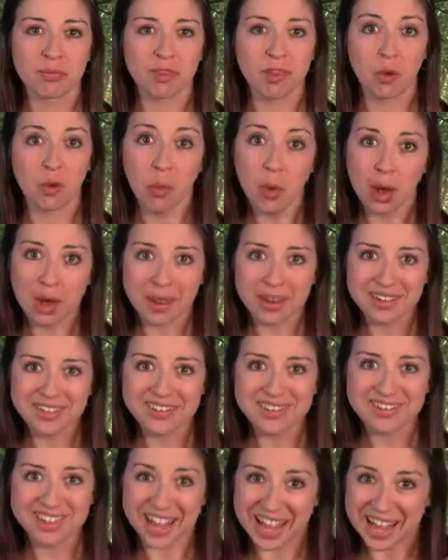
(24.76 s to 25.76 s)

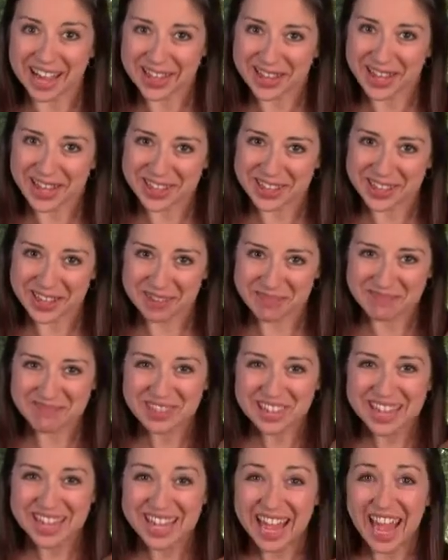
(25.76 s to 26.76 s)
1, I like them.
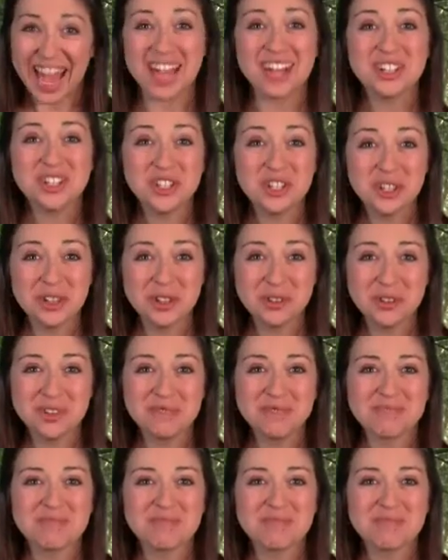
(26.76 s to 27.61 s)
And 2,